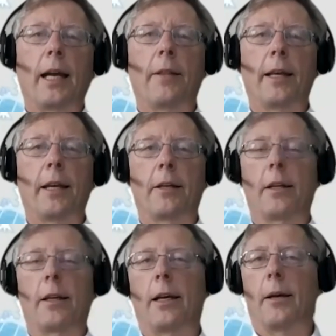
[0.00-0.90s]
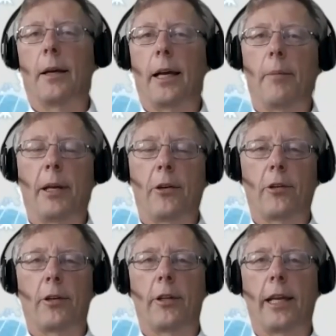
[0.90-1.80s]
And then I
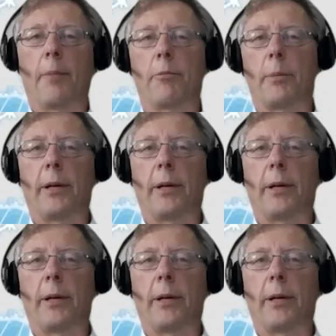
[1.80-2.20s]
mentioned the emperor